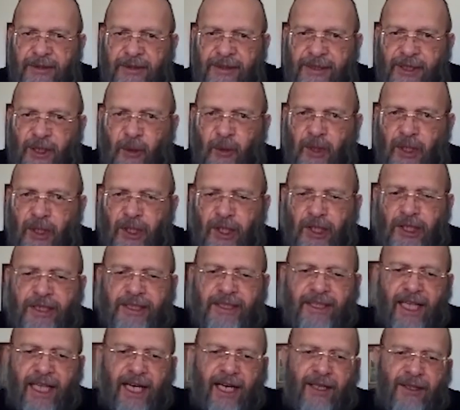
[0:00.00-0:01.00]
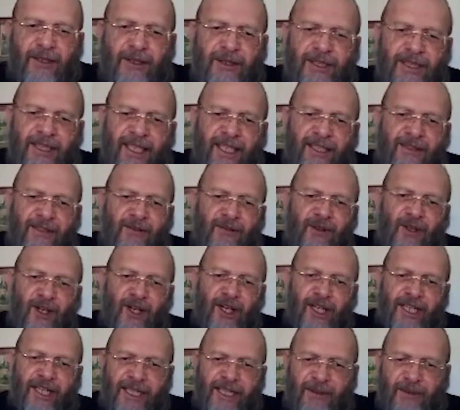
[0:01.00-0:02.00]
So we use now that
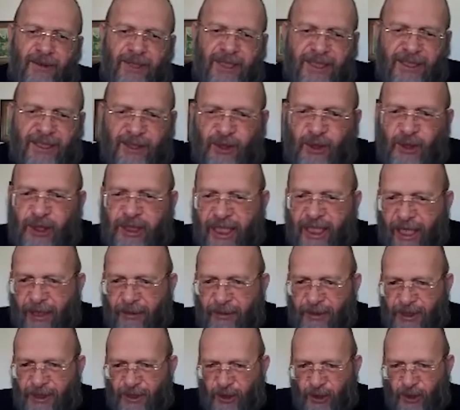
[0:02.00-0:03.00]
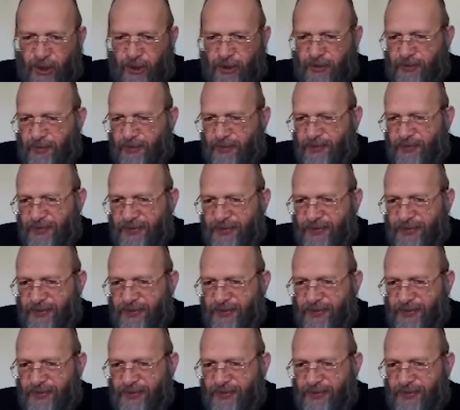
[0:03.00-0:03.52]
4 equals 2 times 2.